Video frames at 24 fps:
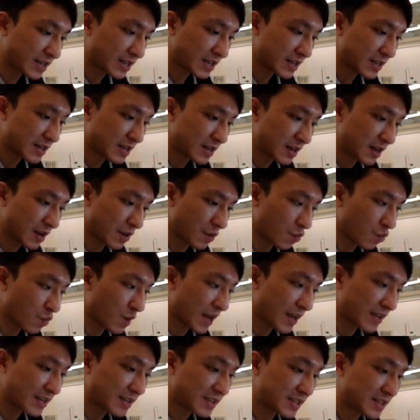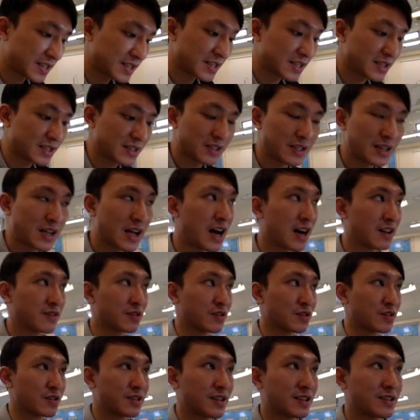and wet
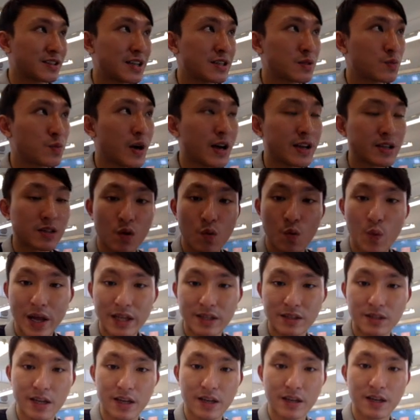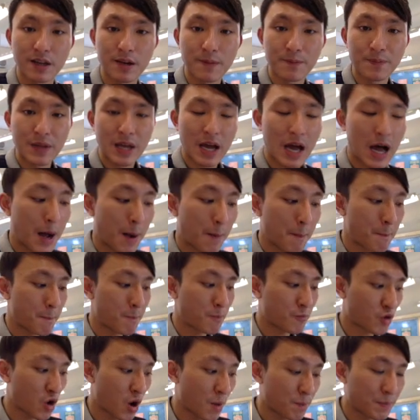others. That's why it's called wetting
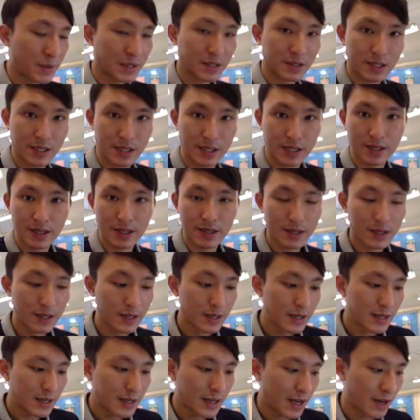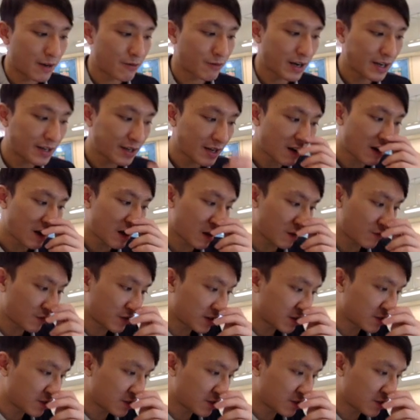property. And right now I have a